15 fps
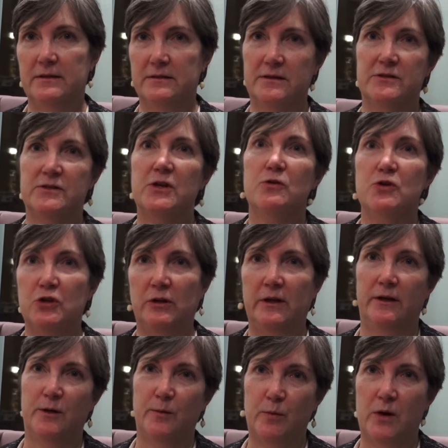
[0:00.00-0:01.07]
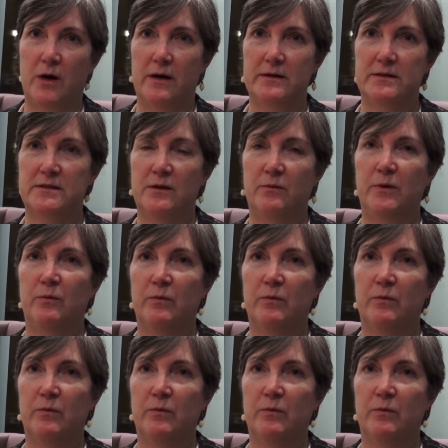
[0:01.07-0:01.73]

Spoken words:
It's a social enterprise, so we